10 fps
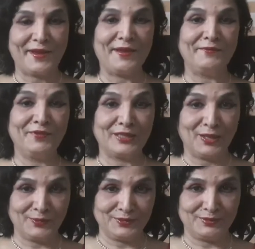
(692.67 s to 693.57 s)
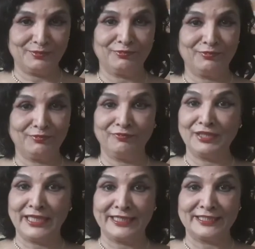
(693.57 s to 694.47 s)
with
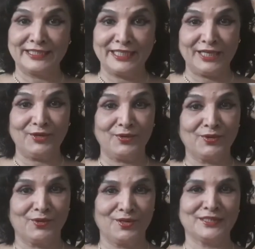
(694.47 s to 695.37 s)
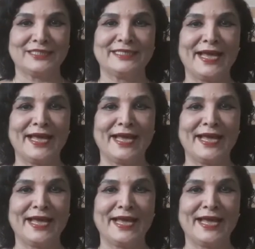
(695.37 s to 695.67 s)
a zero cost